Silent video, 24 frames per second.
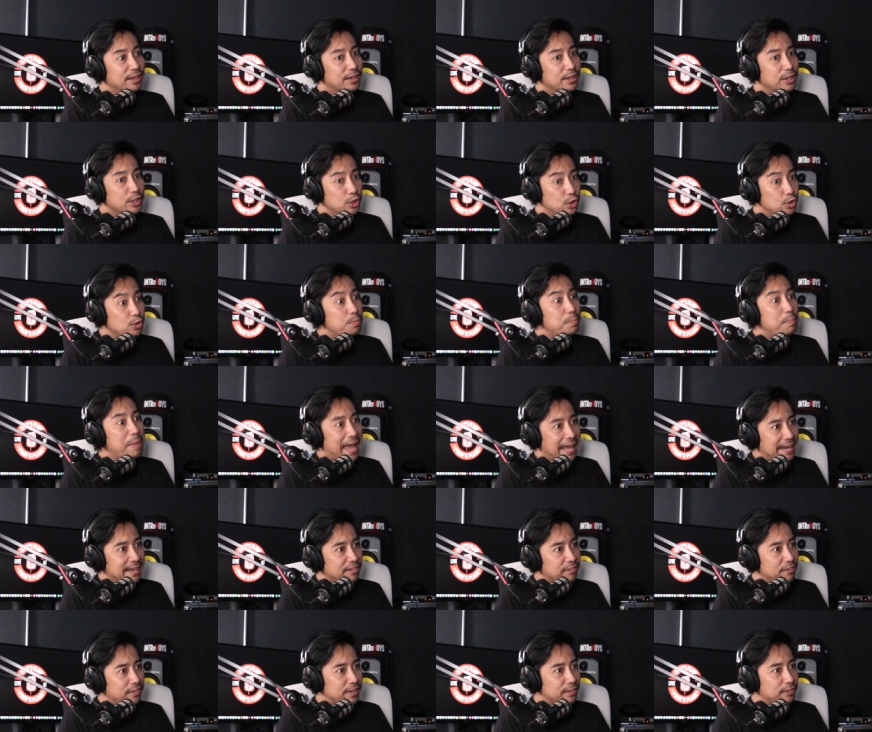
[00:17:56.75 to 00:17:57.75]
you
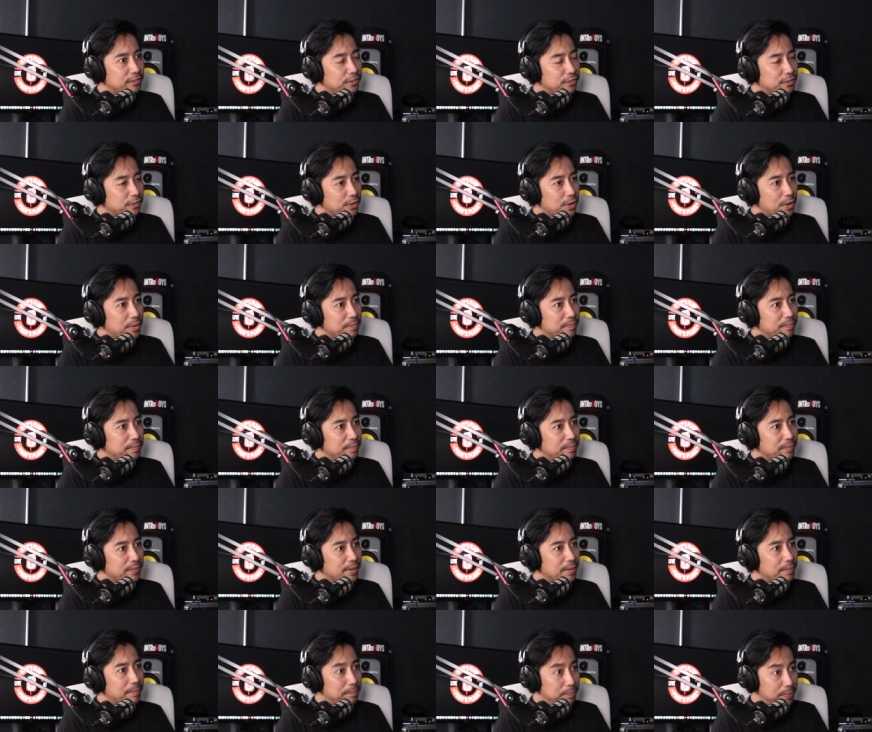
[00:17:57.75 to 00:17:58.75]
benefit from
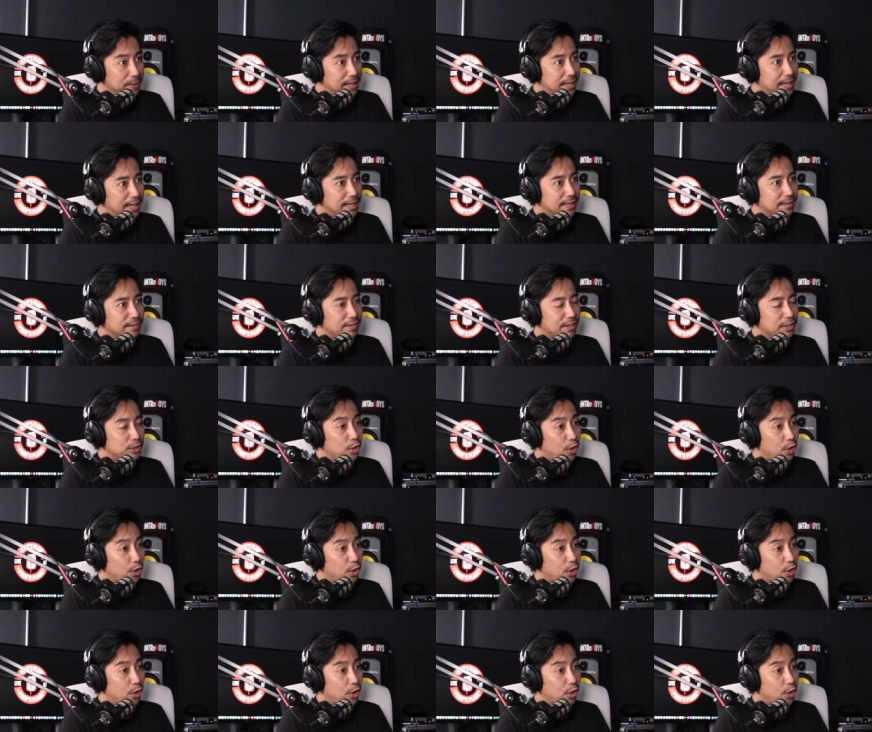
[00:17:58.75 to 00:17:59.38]
being the